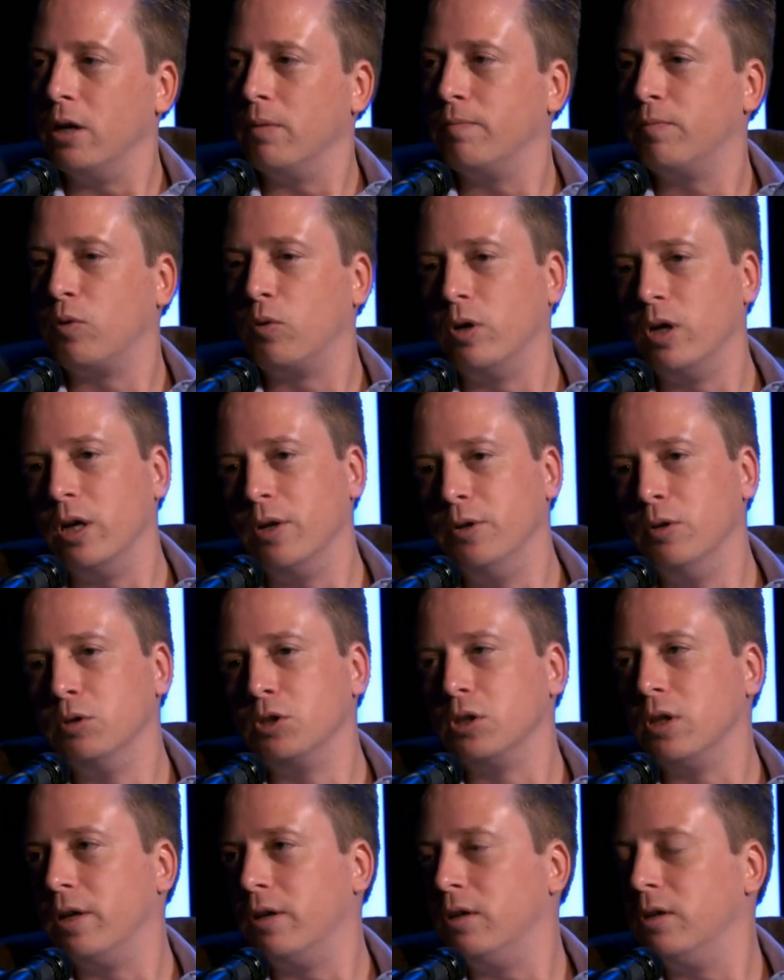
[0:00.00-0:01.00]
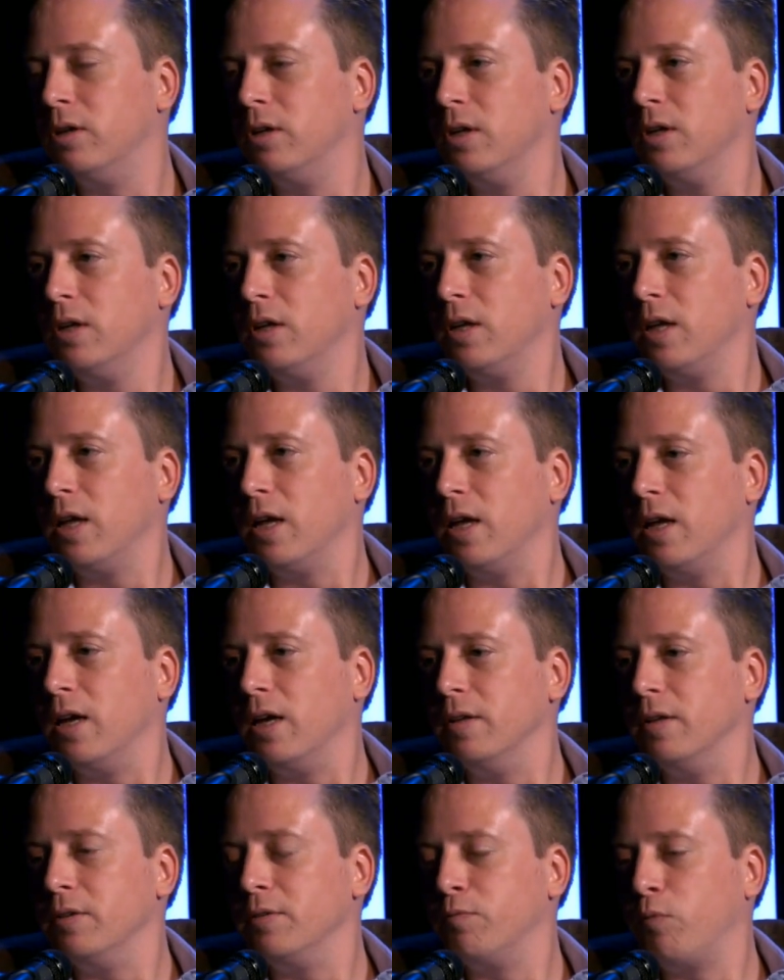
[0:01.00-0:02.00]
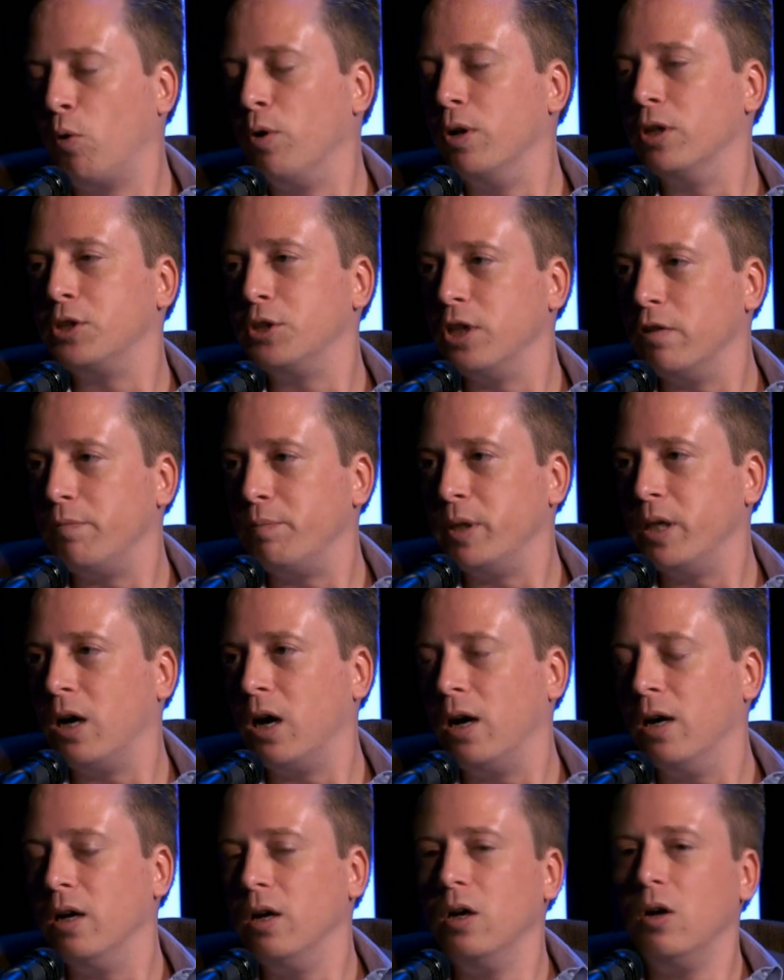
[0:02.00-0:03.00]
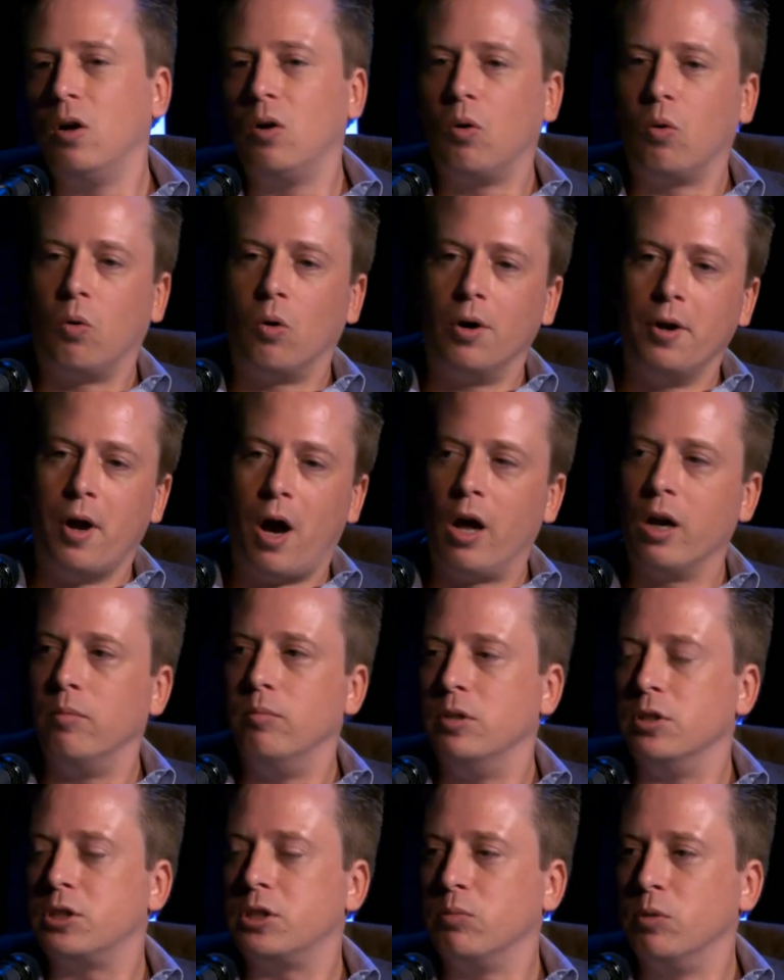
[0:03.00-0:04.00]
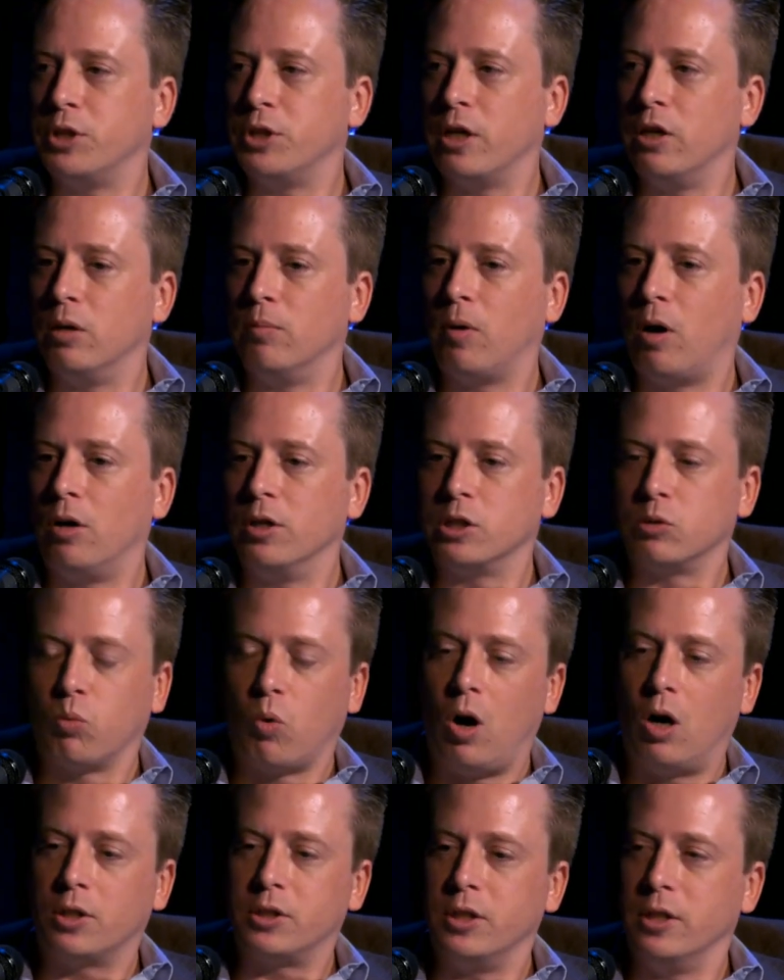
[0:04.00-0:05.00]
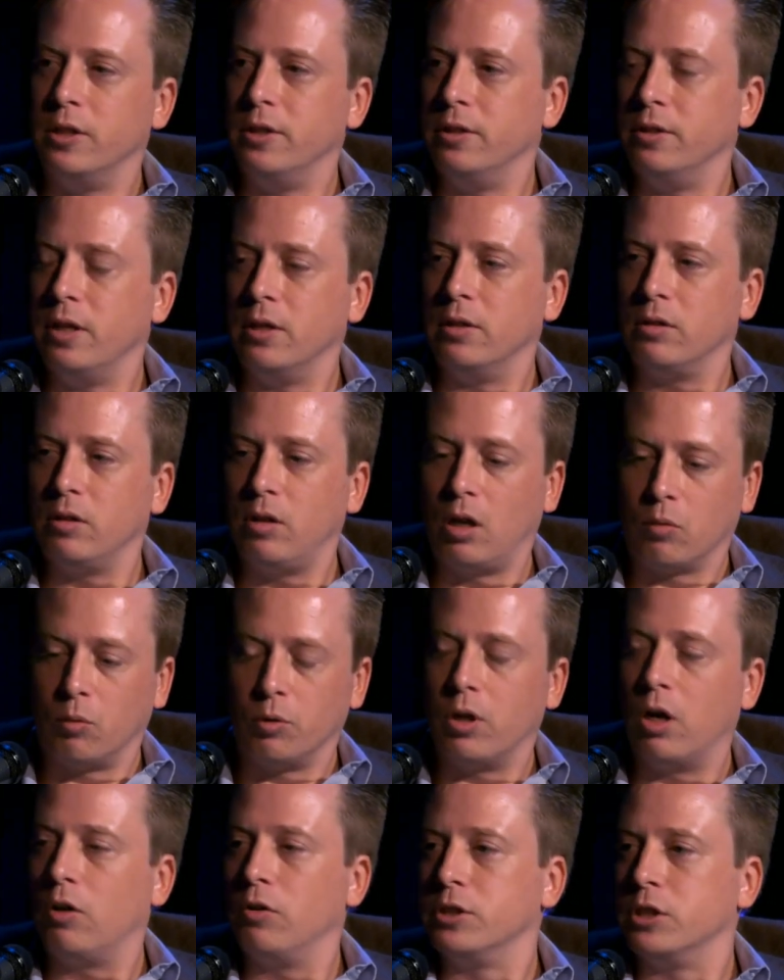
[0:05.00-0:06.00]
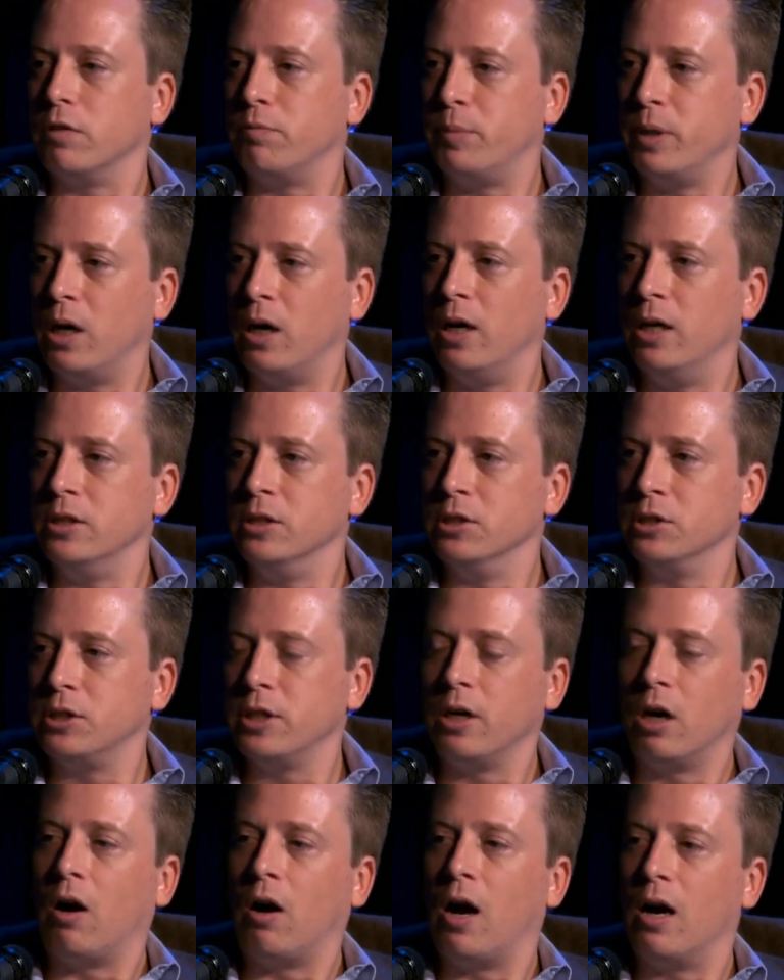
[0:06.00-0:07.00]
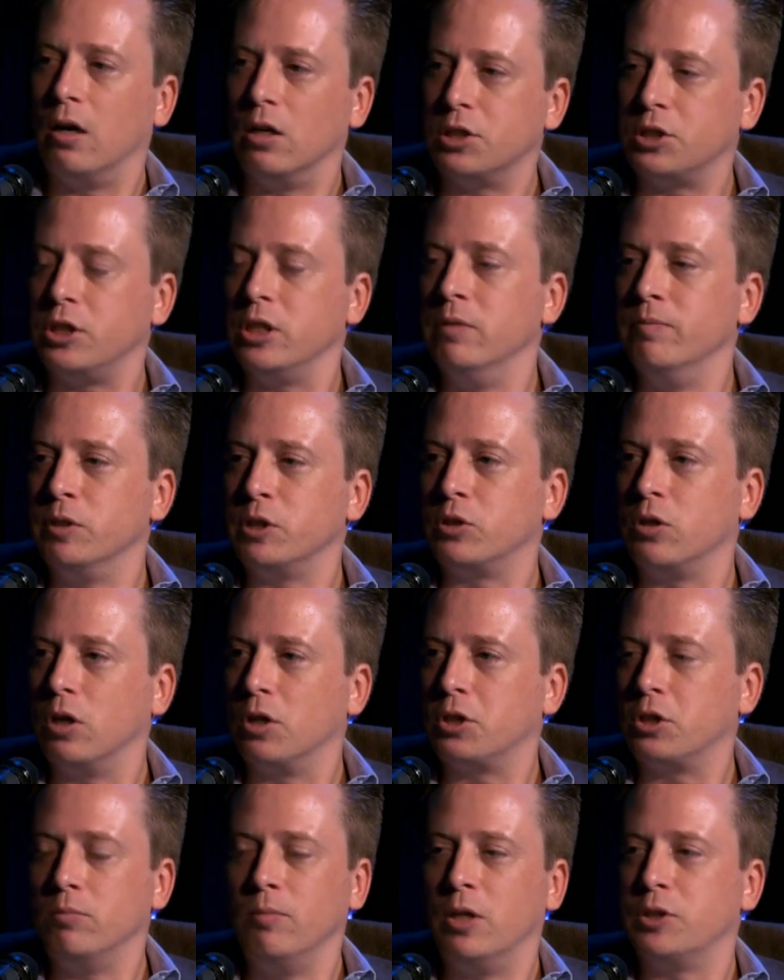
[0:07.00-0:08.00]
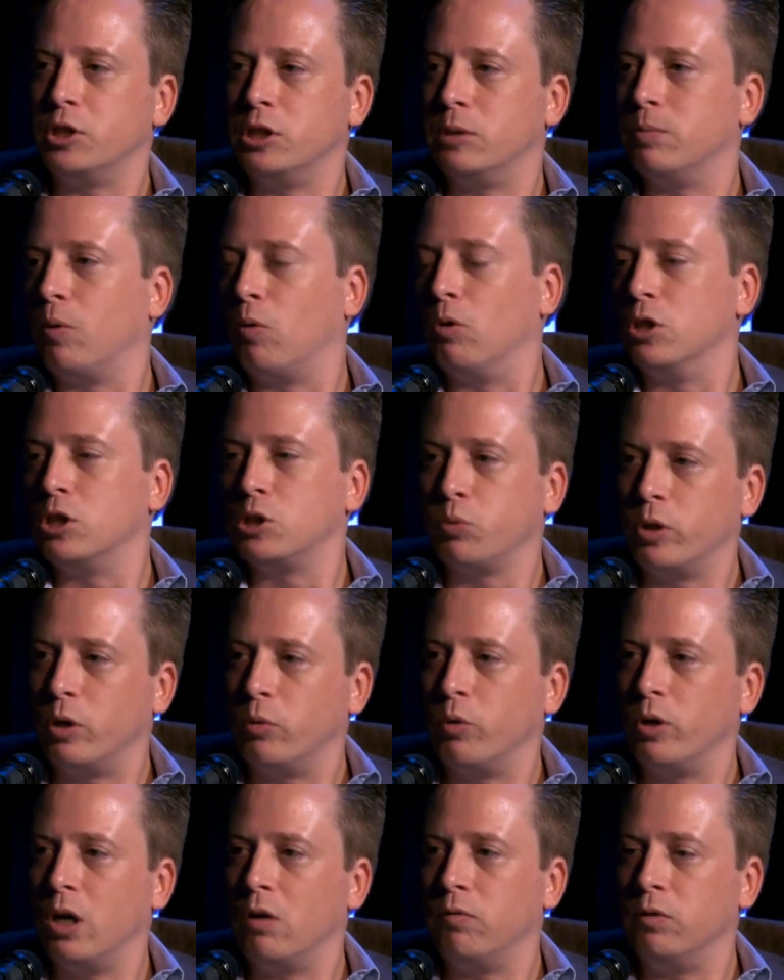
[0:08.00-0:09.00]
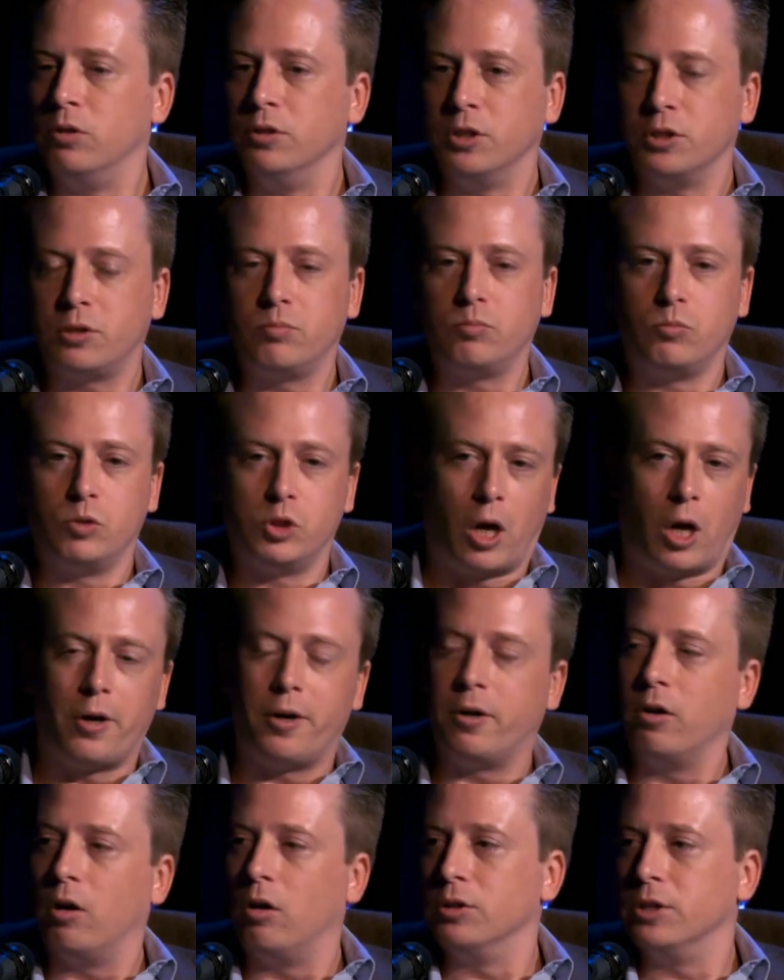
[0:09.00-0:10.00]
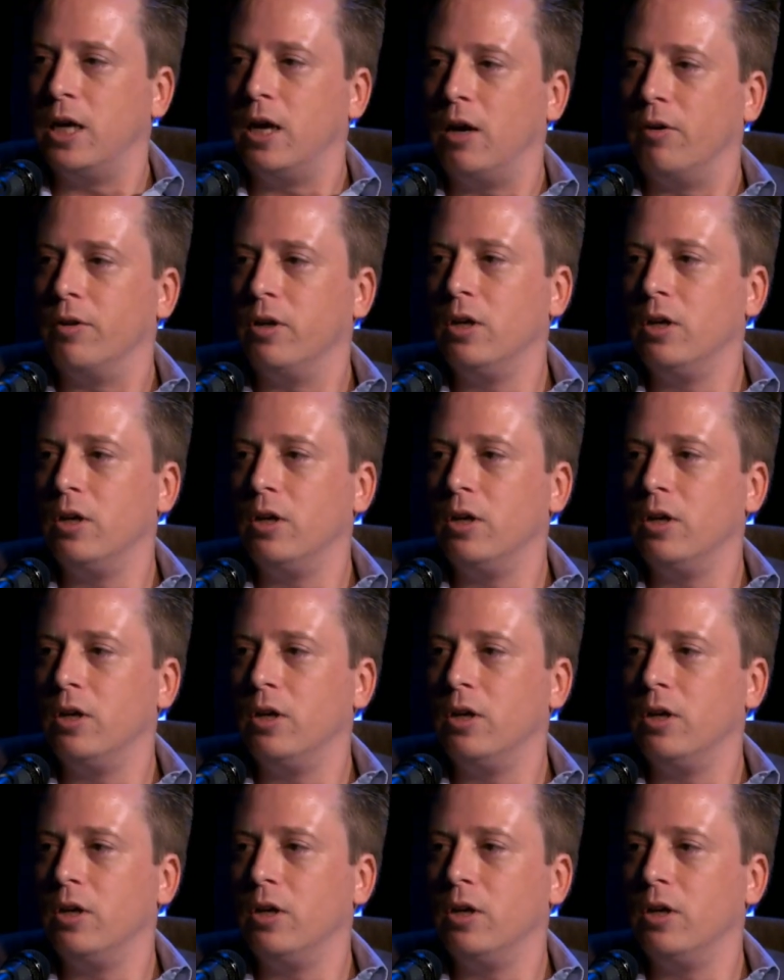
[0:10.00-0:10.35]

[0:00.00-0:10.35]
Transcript: a newsletter and forwarded it to the FBI, or Anonymous, in which Aaron Barr just walked in and along with all these FBI agents in our IRC infrastructure, message boards, Twitter, whatever, and just jotted it all down.